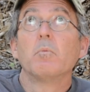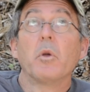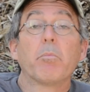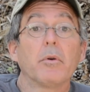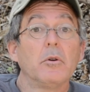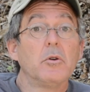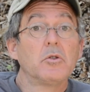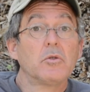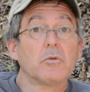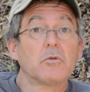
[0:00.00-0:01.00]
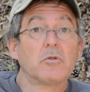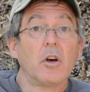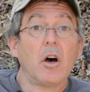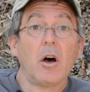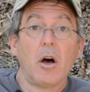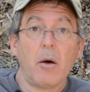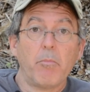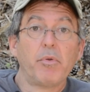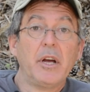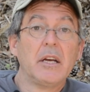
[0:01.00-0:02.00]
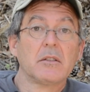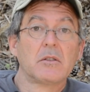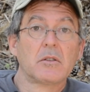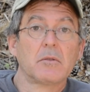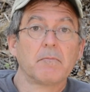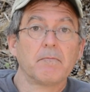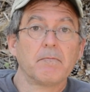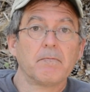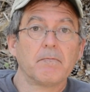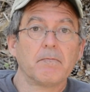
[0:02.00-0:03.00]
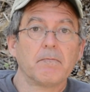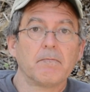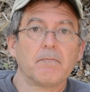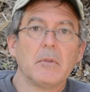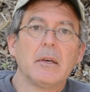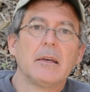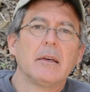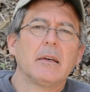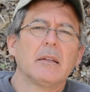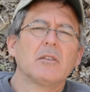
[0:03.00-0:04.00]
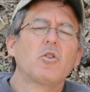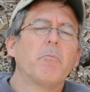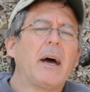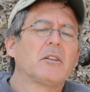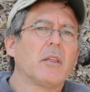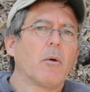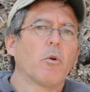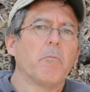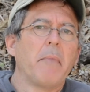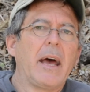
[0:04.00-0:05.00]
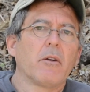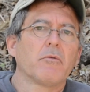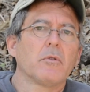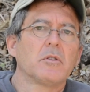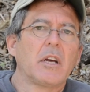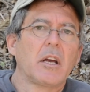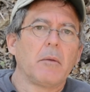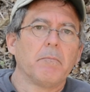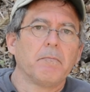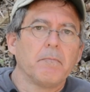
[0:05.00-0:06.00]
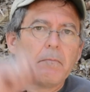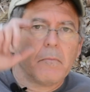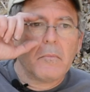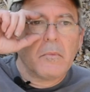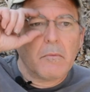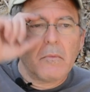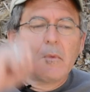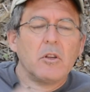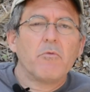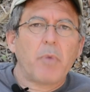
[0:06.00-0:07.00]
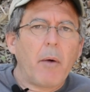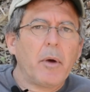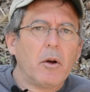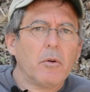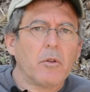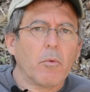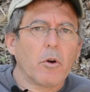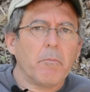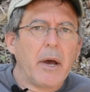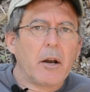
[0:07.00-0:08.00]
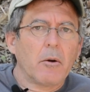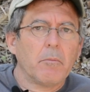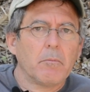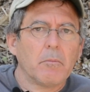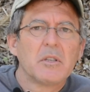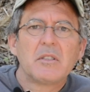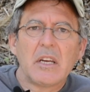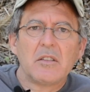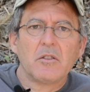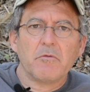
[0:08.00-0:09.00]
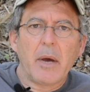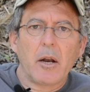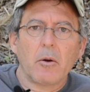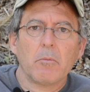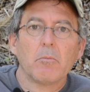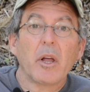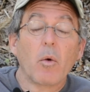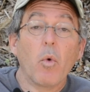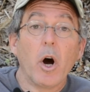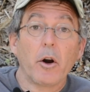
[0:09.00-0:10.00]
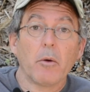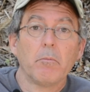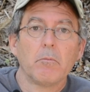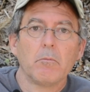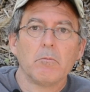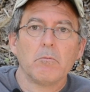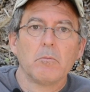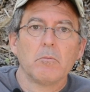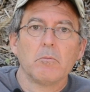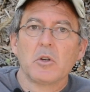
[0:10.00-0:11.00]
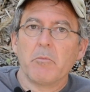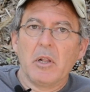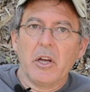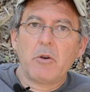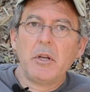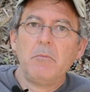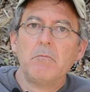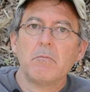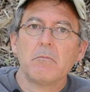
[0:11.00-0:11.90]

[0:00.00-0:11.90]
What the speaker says: The producers, the plants. Let's go back to that word matter for a second. You've probably heard the word matter. States of matter, like water. It can be liquid.